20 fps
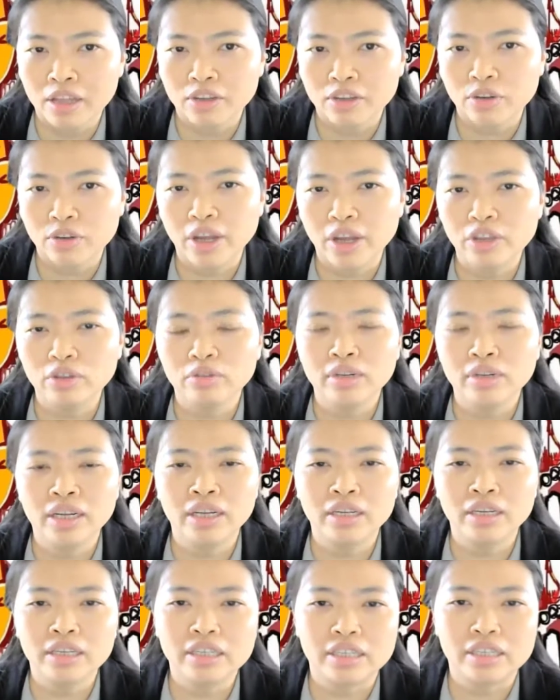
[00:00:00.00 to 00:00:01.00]
Trade
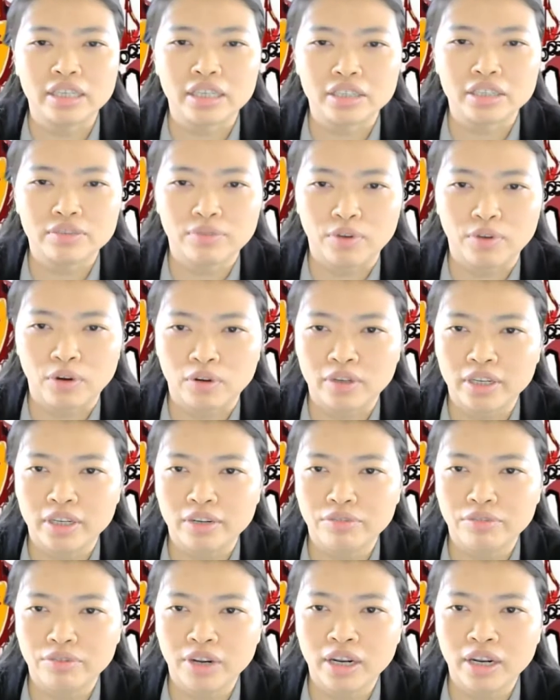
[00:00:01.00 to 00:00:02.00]
union leaders from
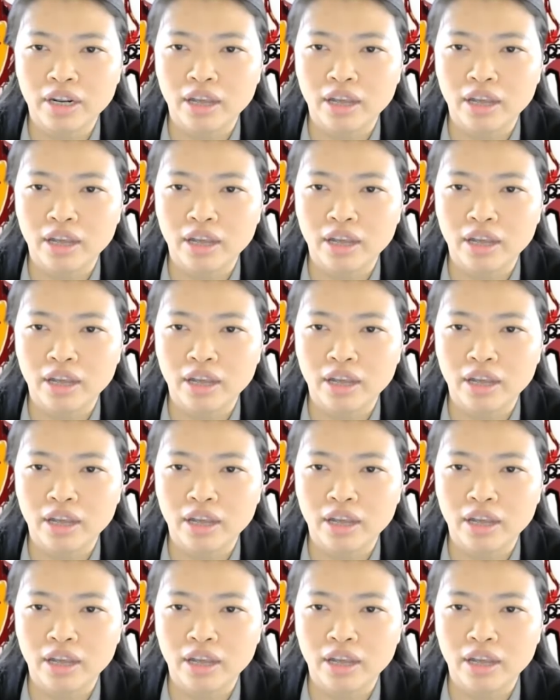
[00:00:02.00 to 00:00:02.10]
different